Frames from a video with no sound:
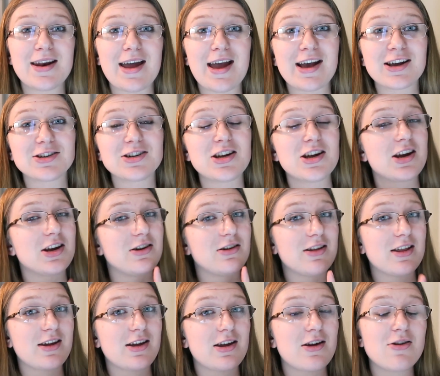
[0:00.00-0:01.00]
Actually, you can do
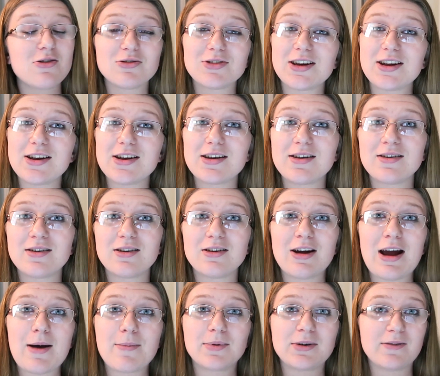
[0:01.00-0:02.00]
that. You can trade in your
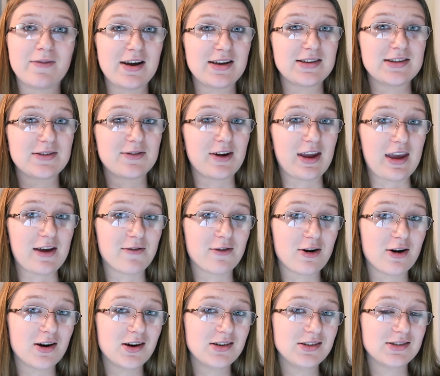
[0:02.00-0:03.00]
Apple devices for gift
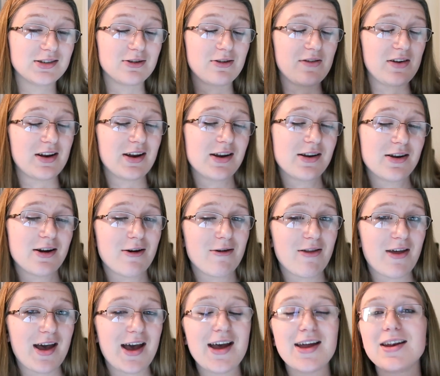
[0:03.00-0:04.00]
cards. So if you didn't know
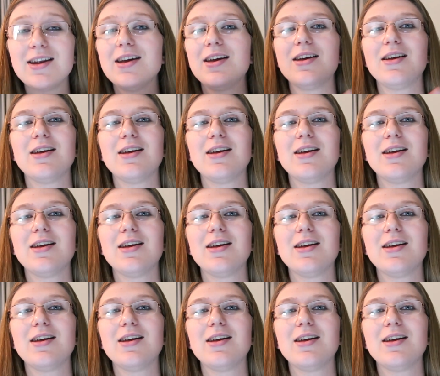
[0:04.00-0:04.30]
that,